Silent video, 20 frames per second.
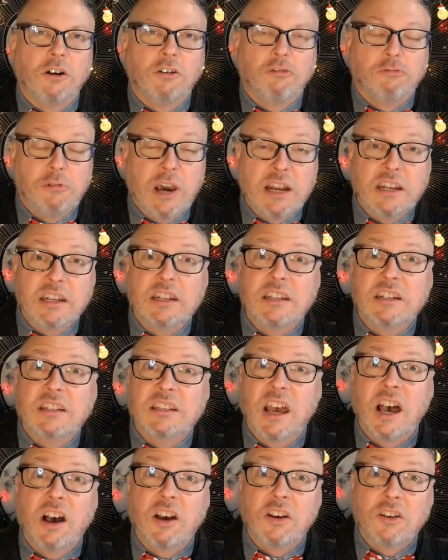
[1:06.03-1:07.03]
Ready to
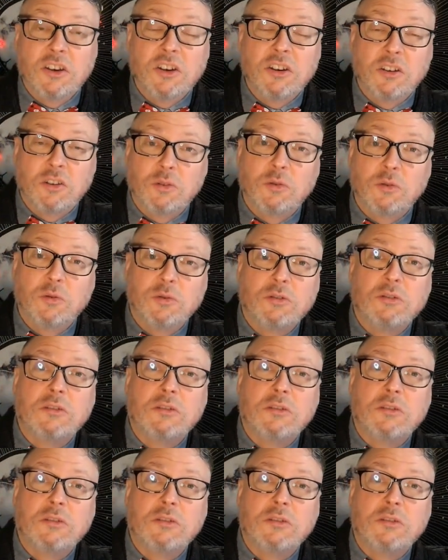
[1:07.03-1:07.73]
tell you